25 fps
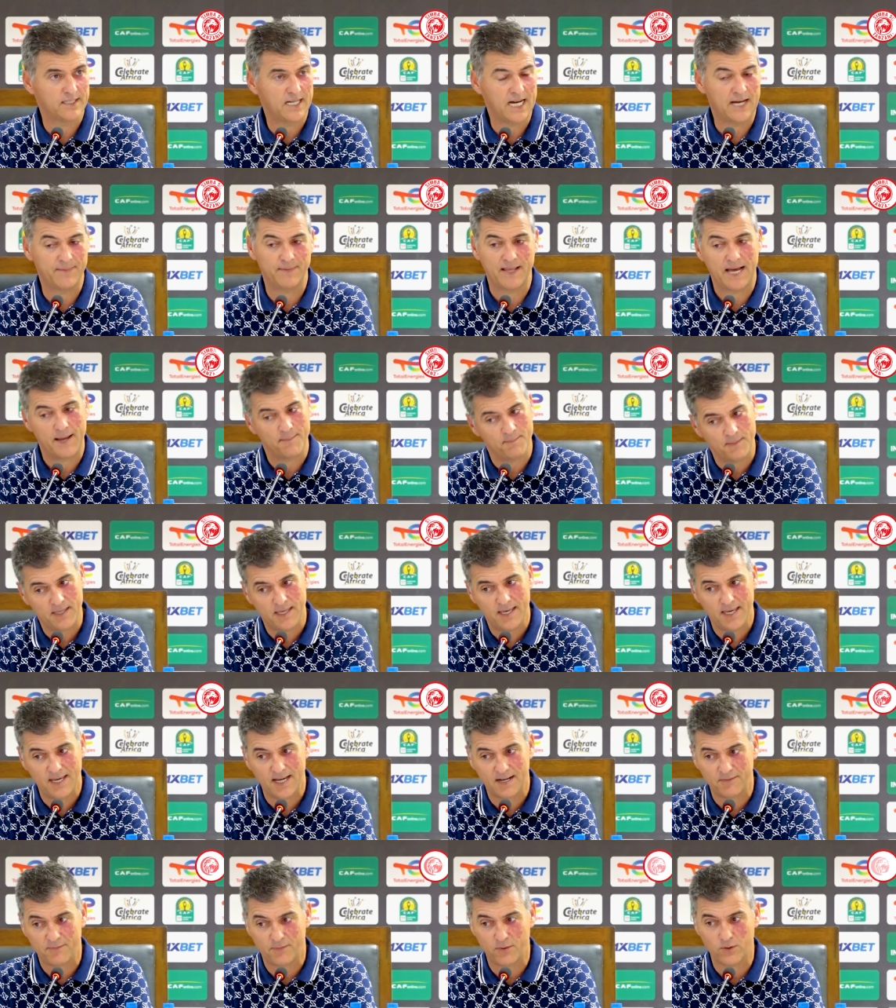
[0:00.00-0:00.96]
And I'm
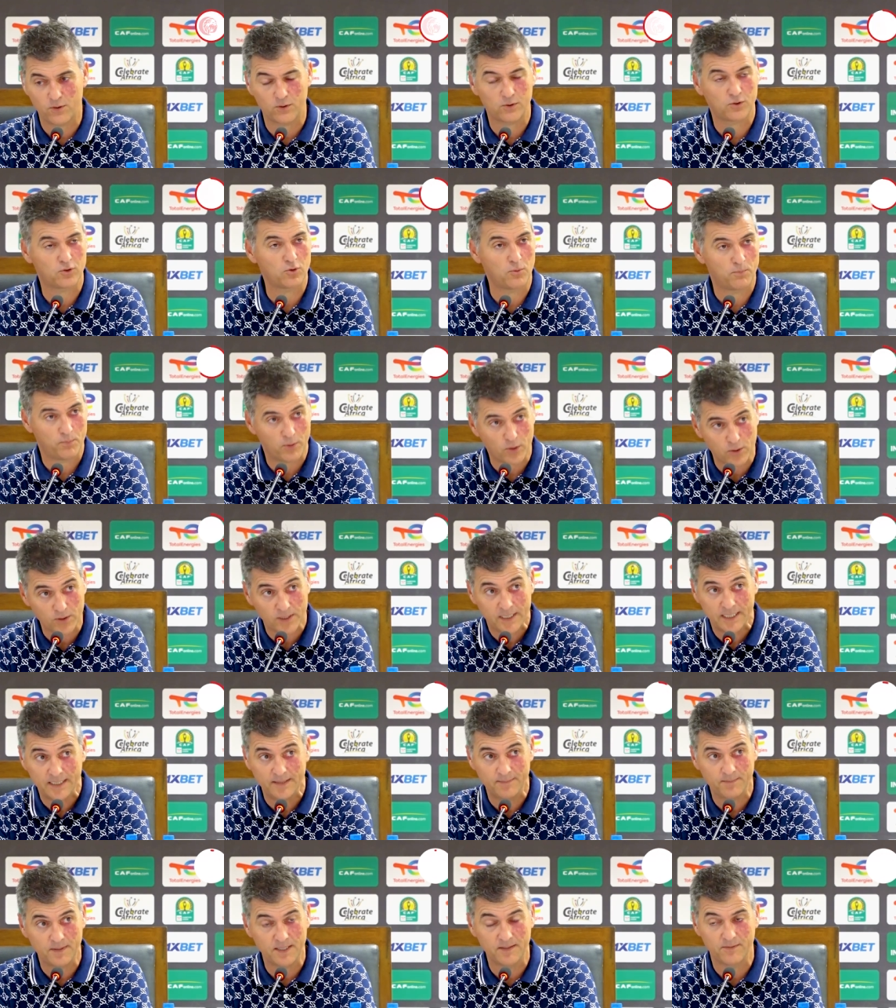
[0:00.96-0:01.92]
here for
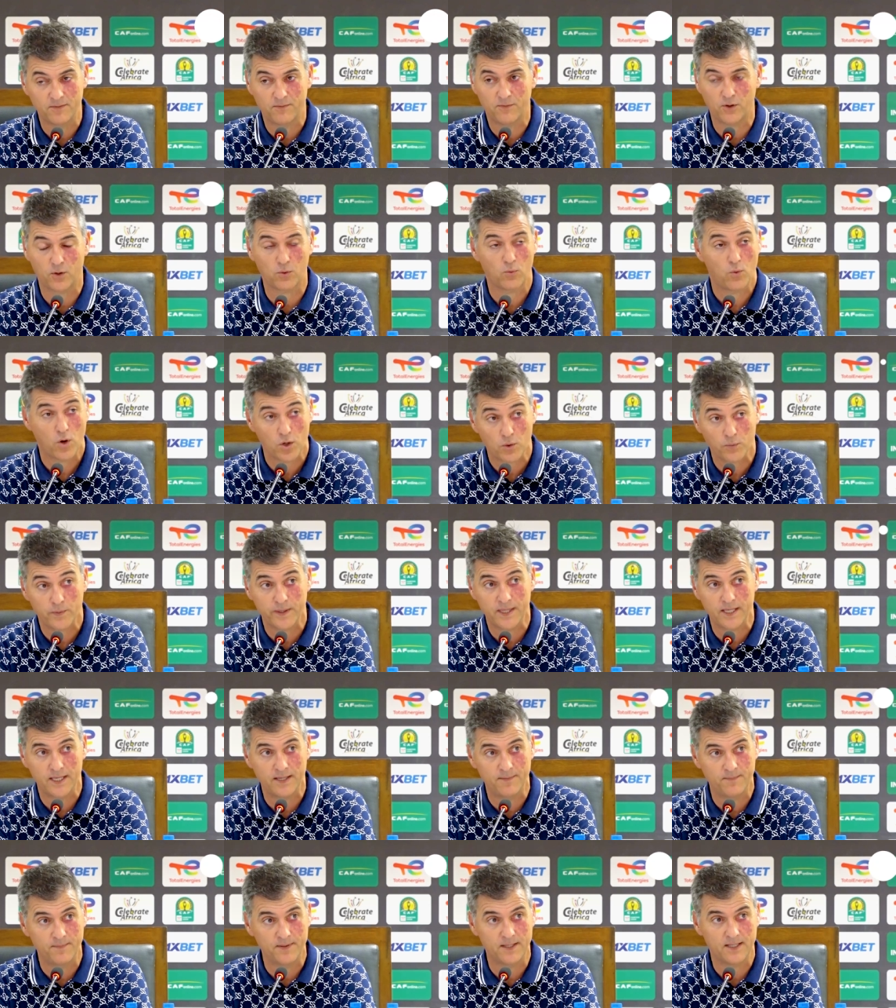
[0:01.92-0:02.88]
support him, for work
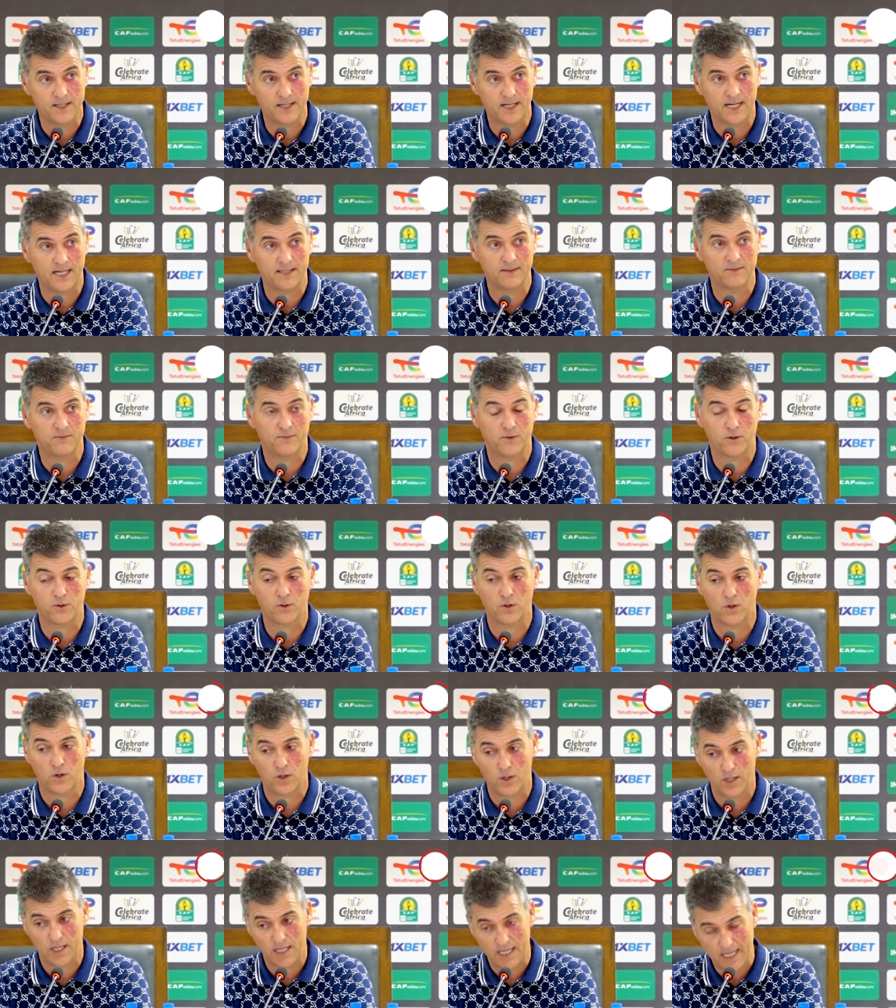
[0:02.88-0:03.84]
with him, and for
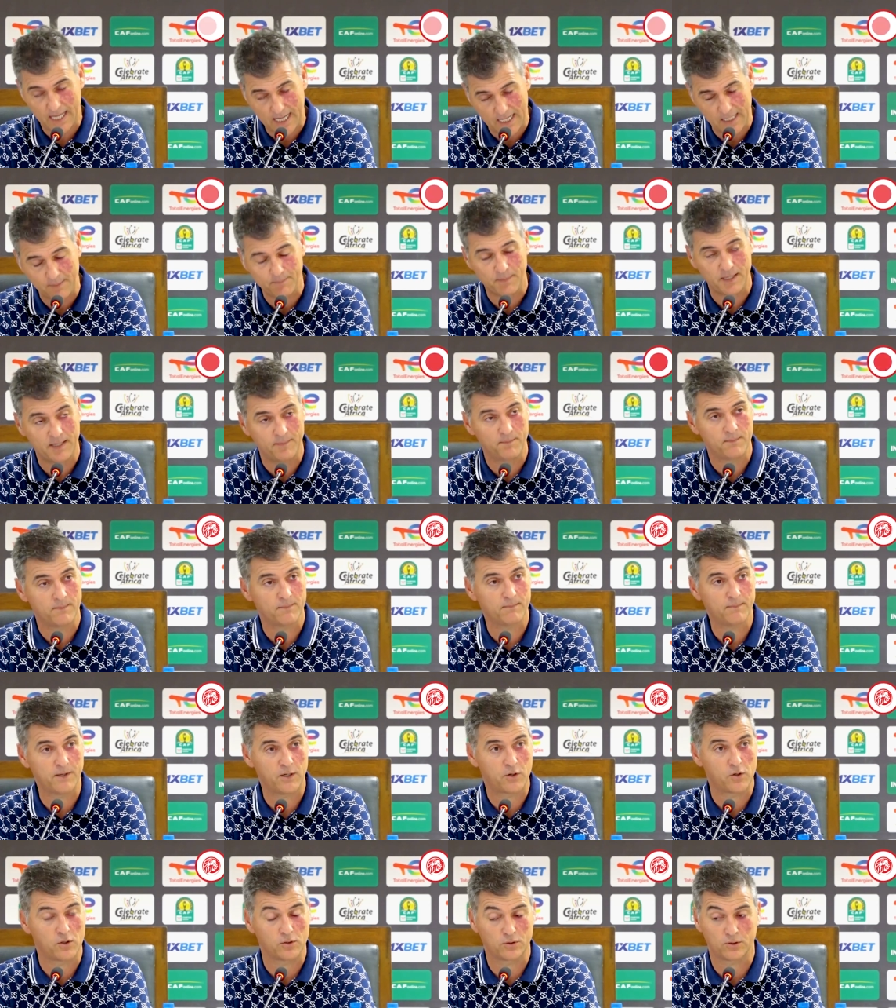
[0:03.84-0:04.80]
help him,
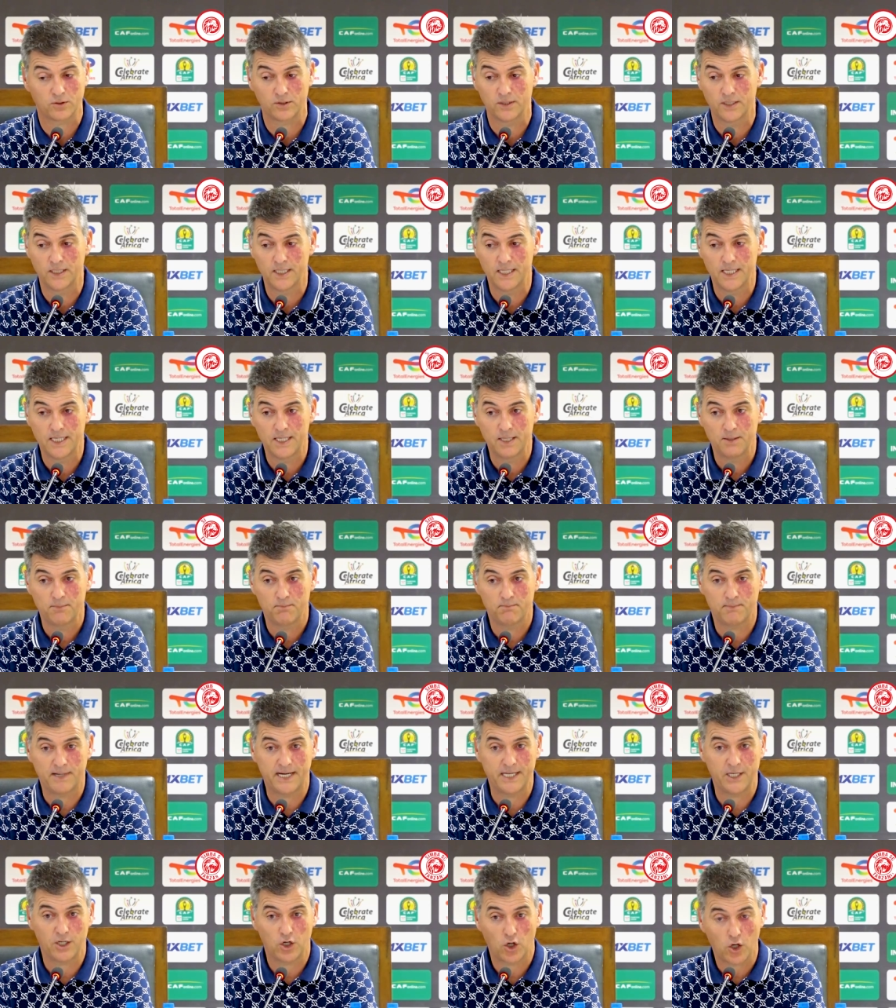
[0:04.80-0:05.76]
because
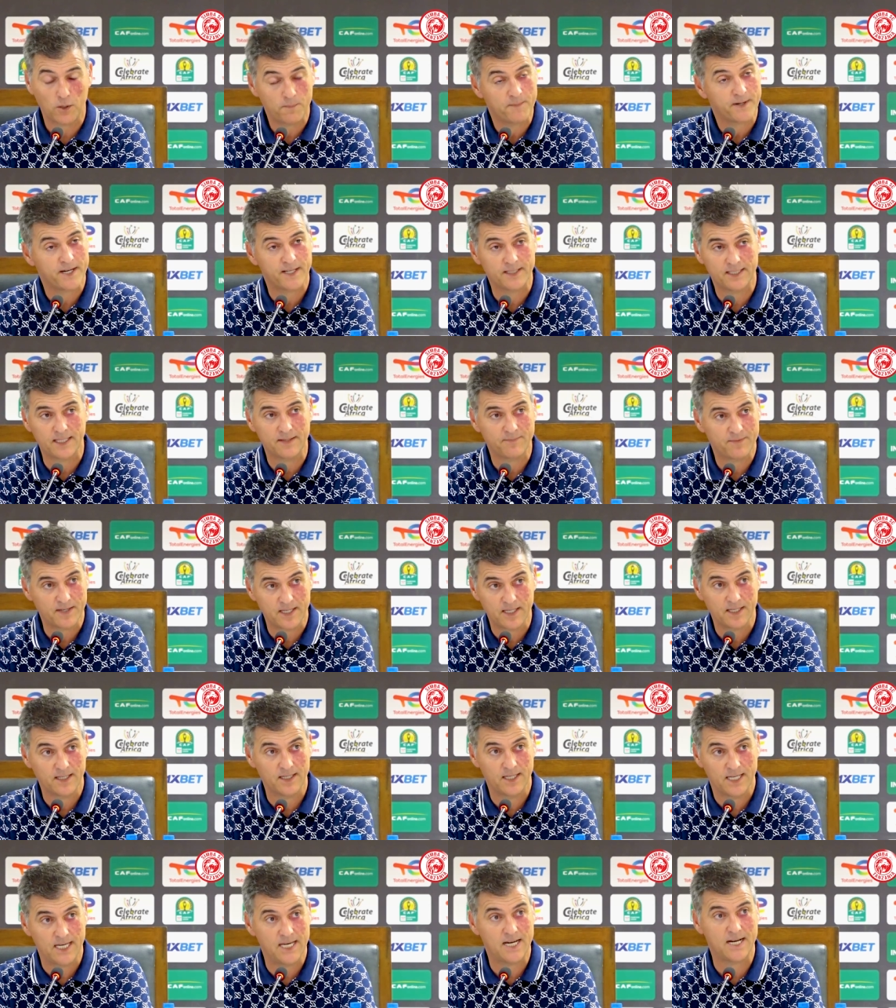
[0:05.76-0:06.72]
my objective
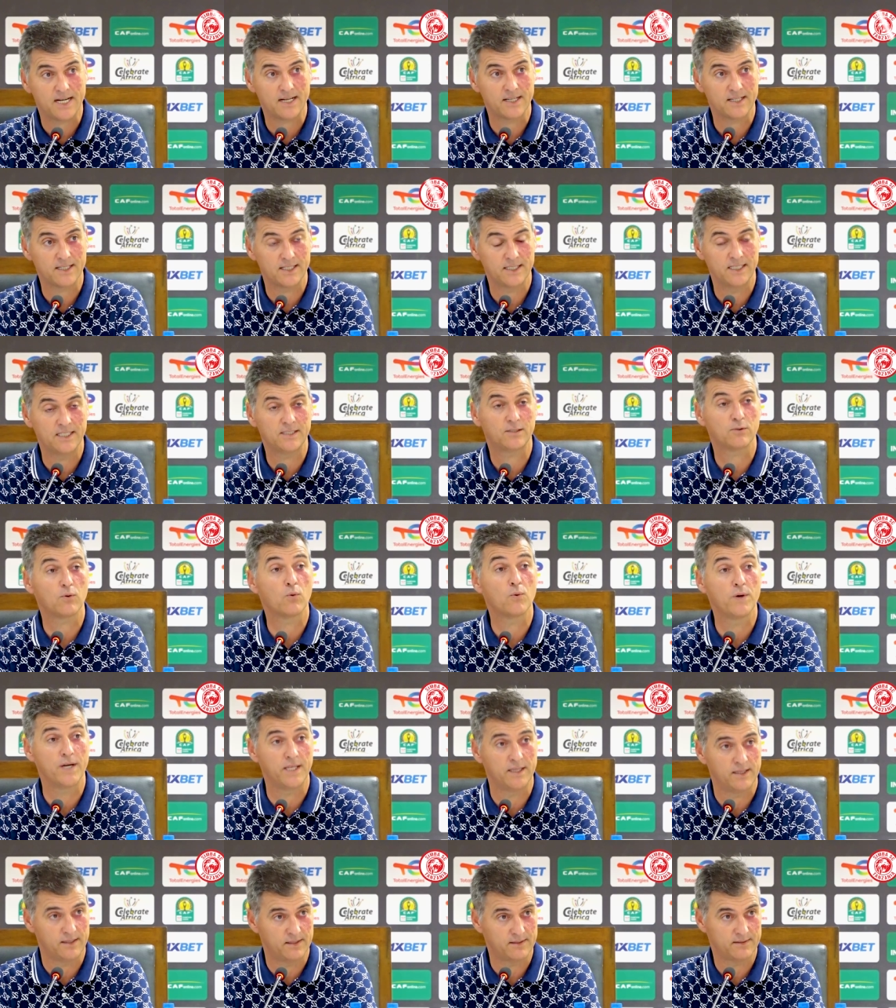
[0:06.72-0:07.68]
here is
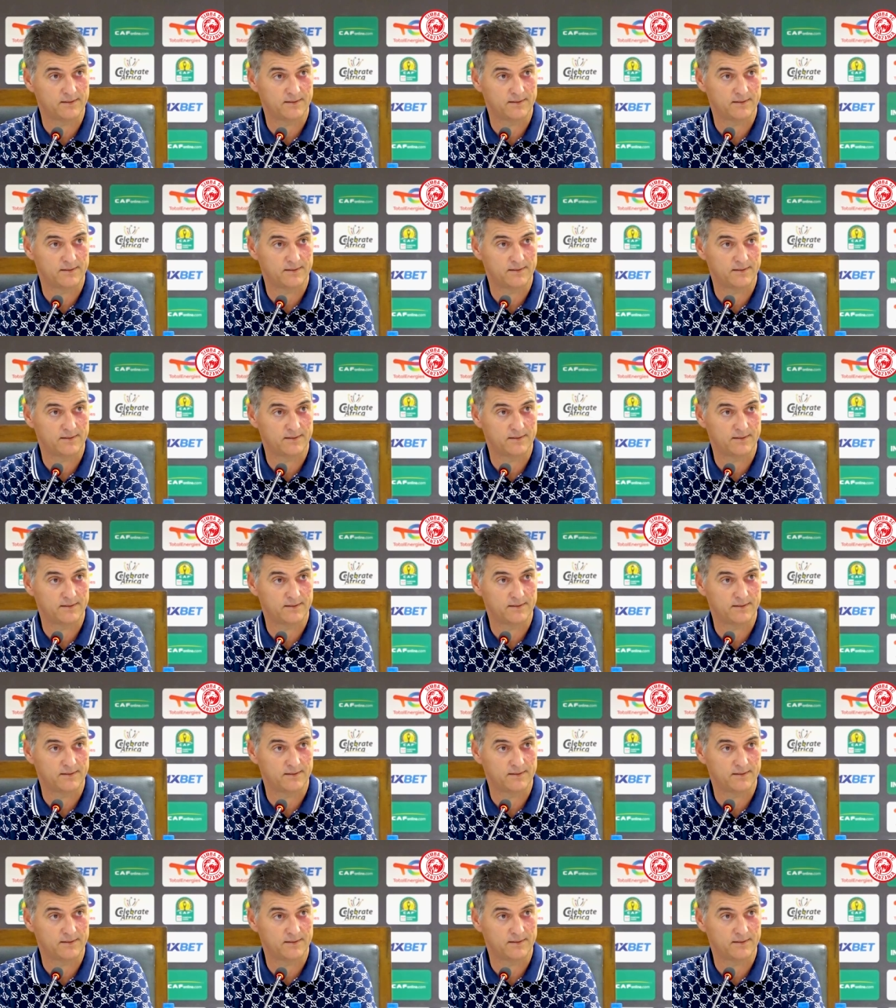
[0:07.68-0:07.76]
win,